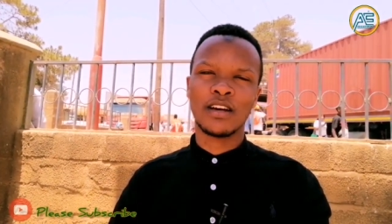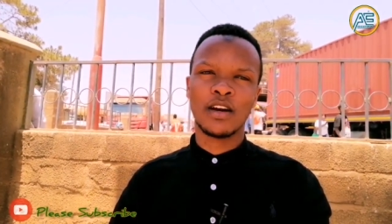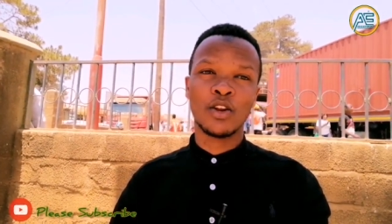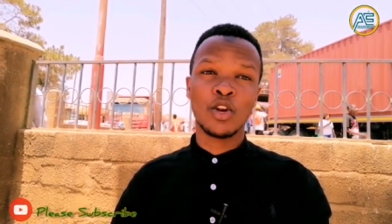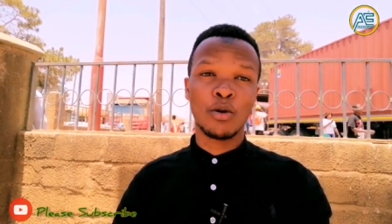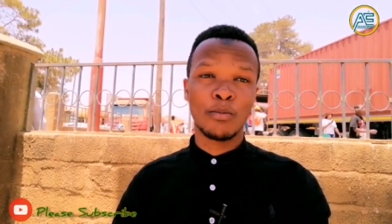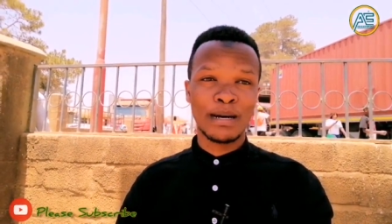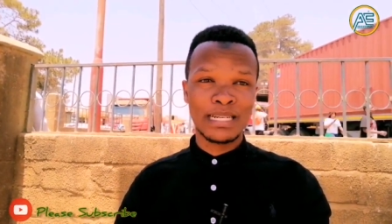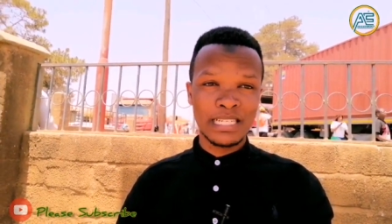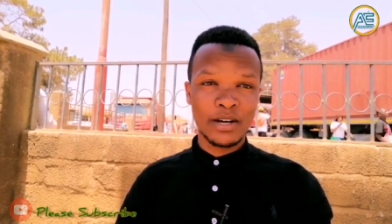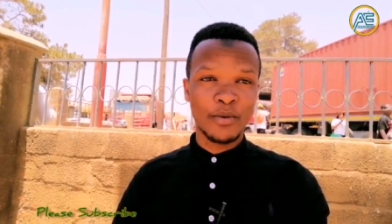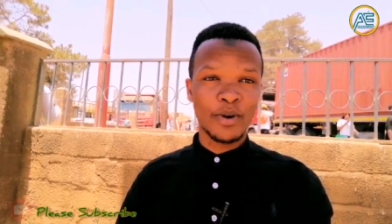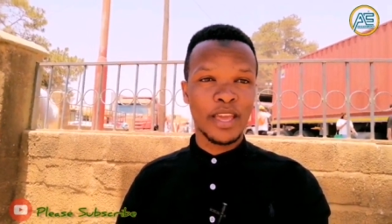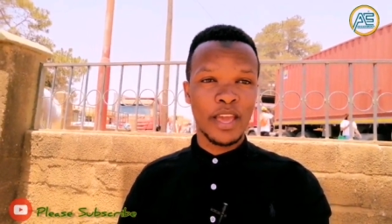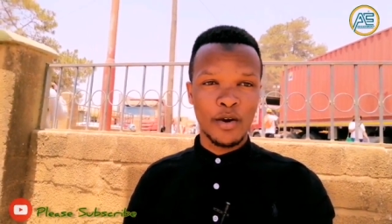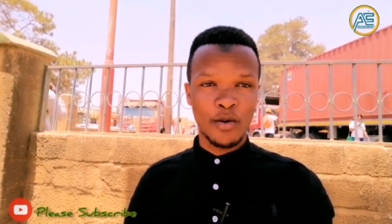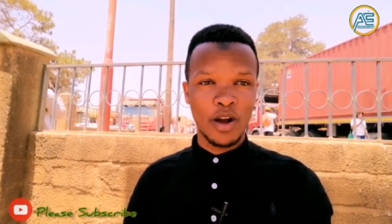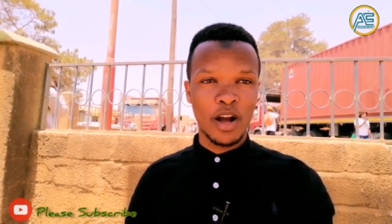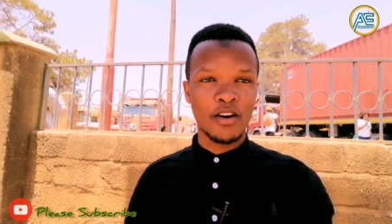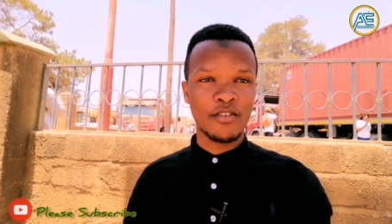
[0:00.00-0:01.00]
no matter where
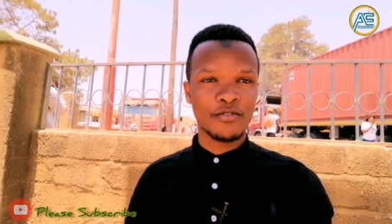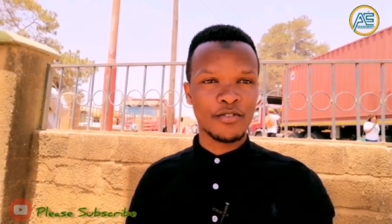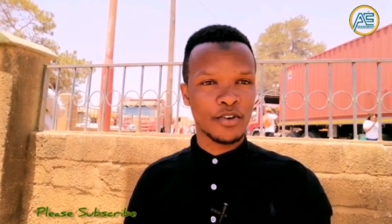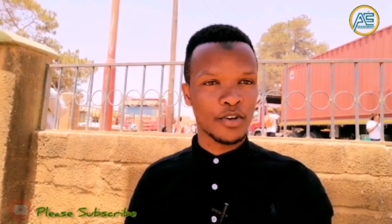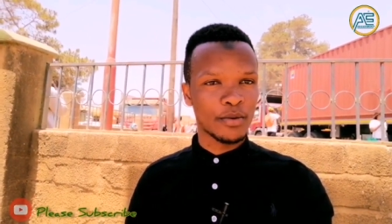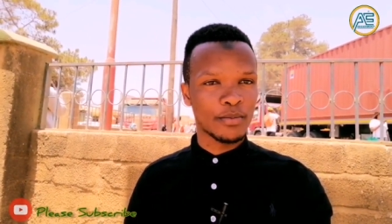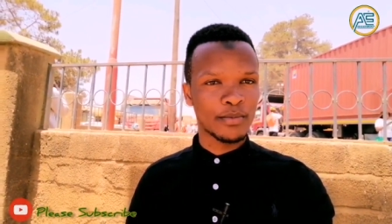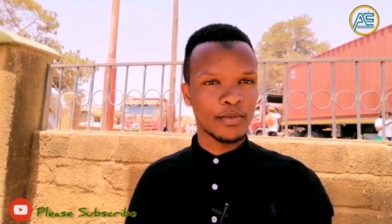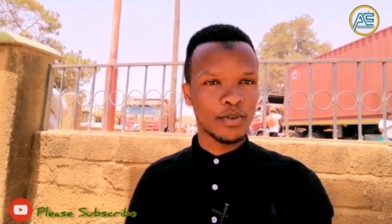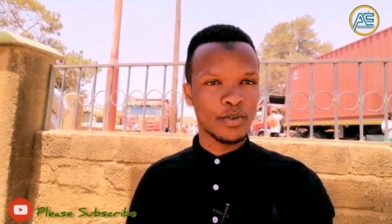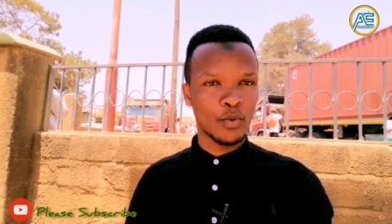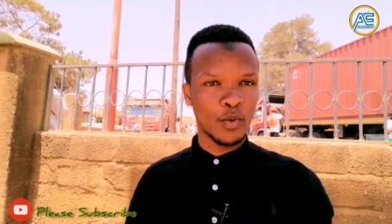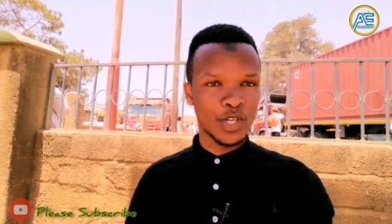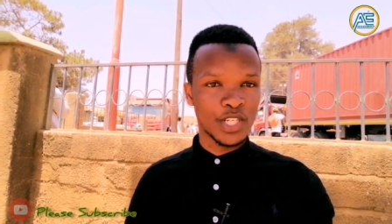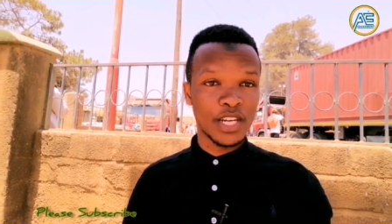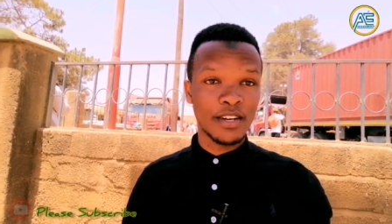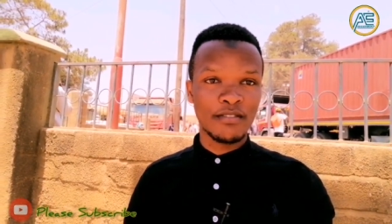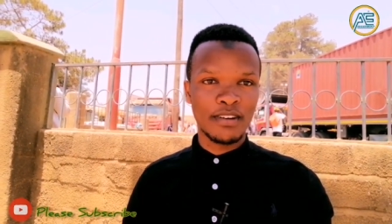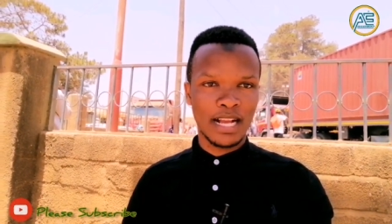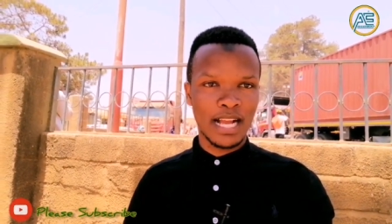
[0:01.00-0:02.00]
you come from,
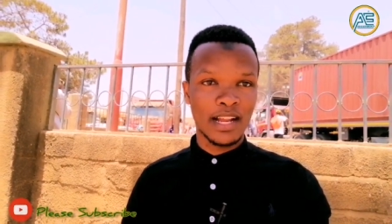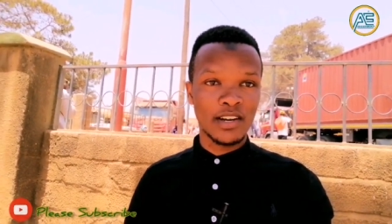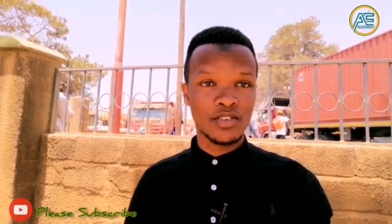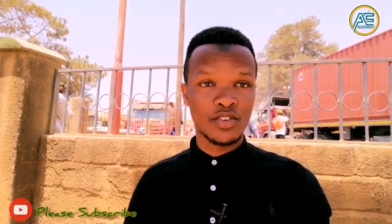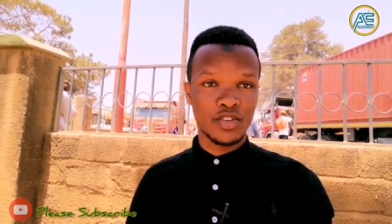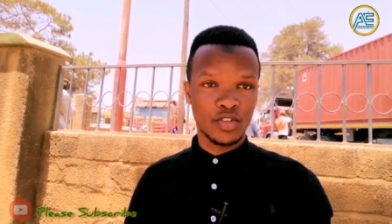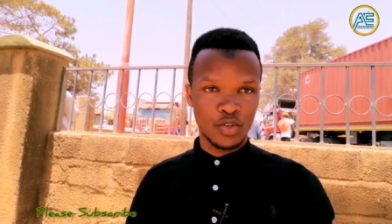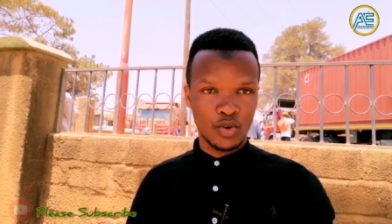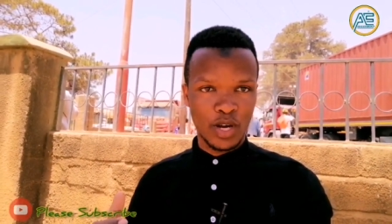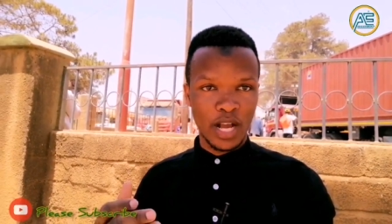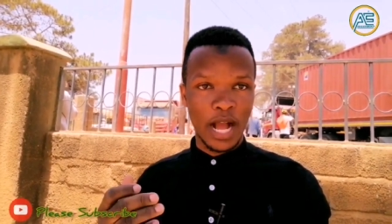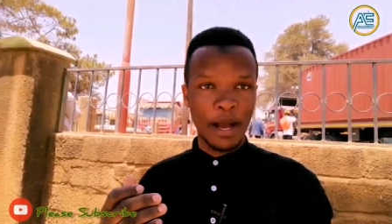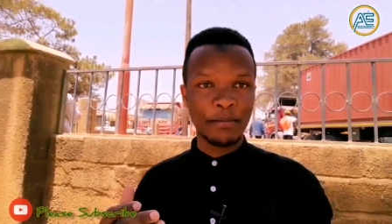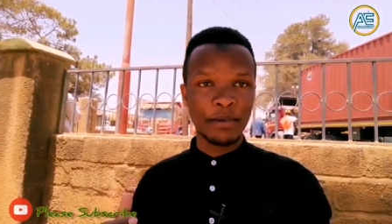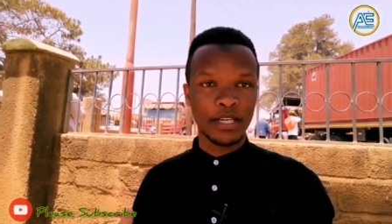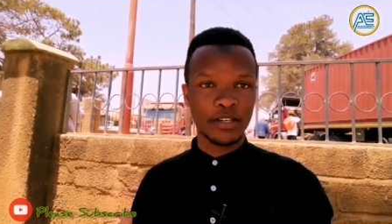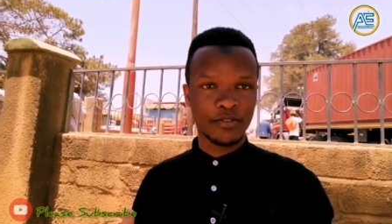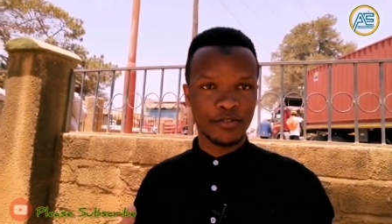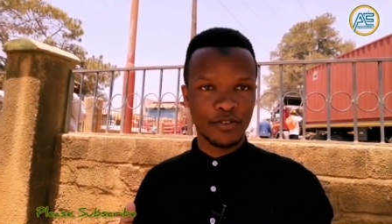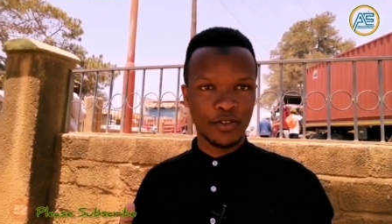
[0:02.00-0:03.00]
whichever country you're
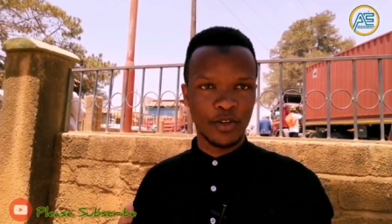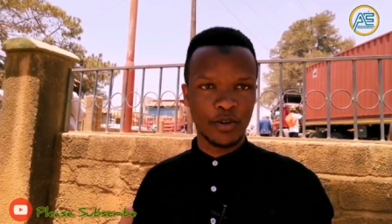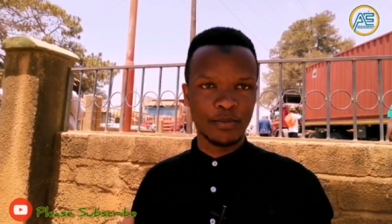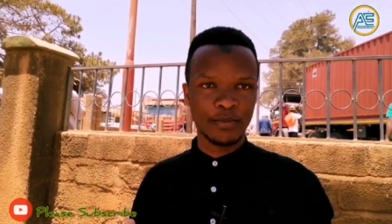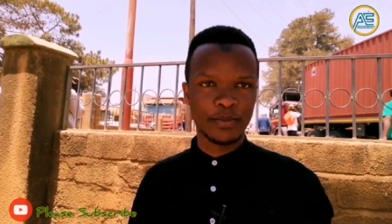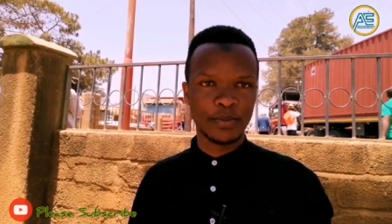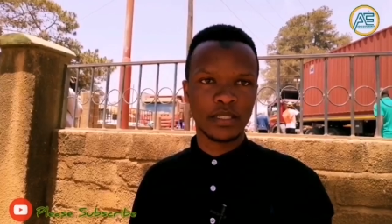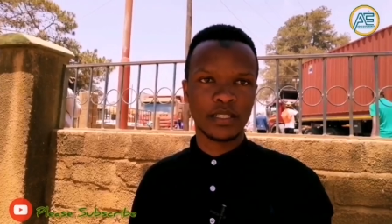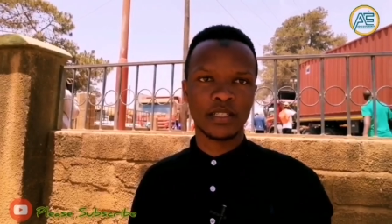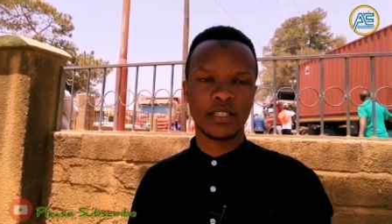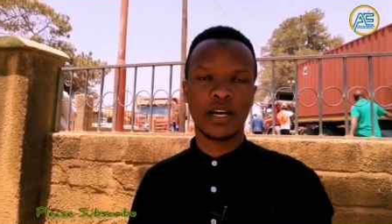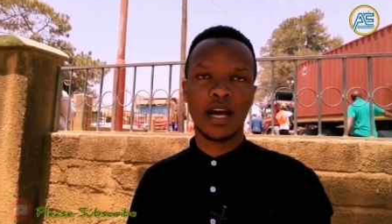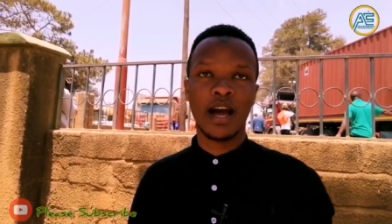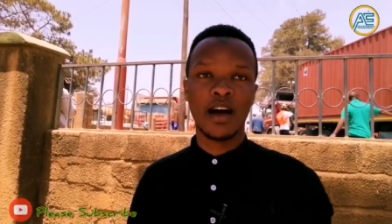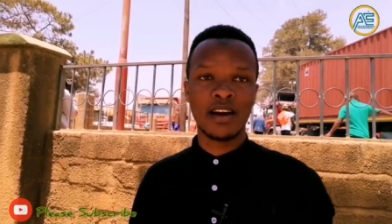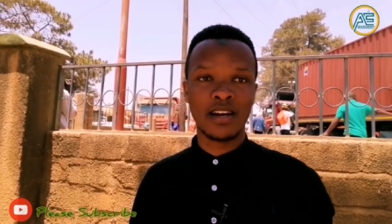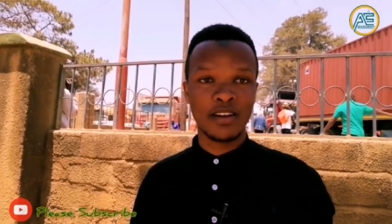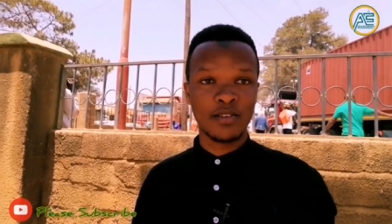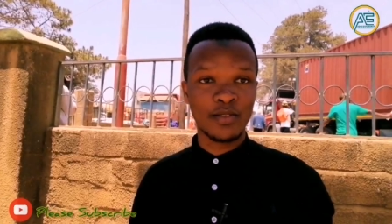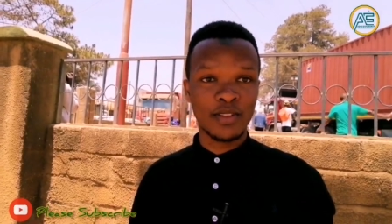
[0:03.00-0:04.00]
coming from
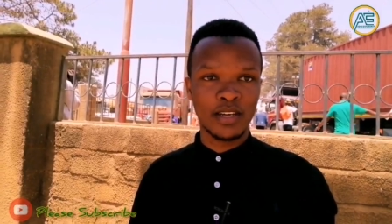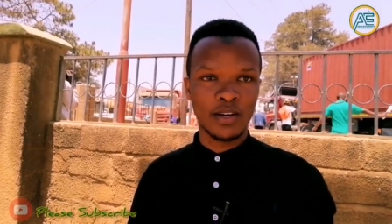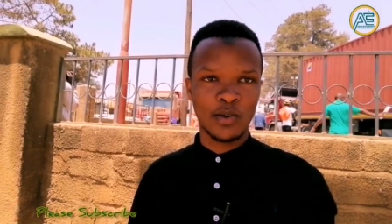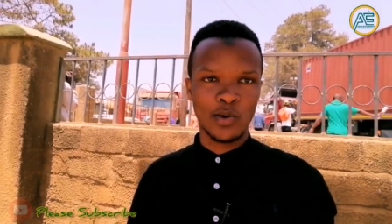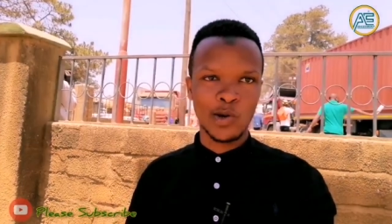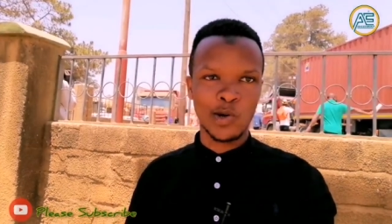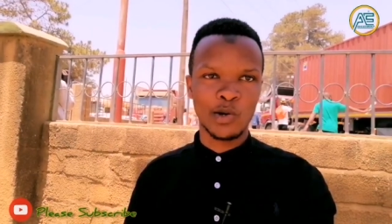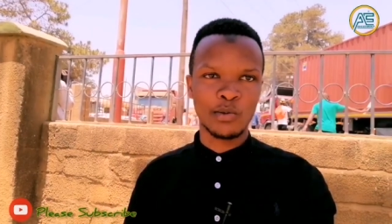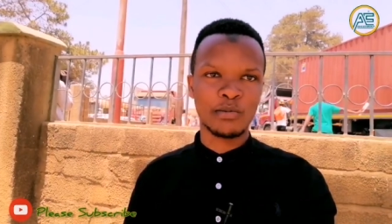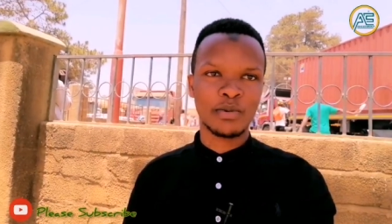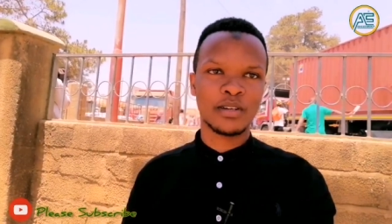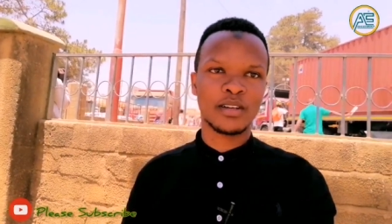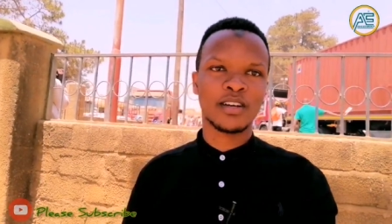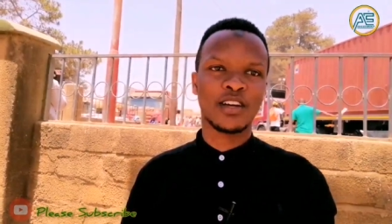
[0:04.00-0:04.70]
around the globe,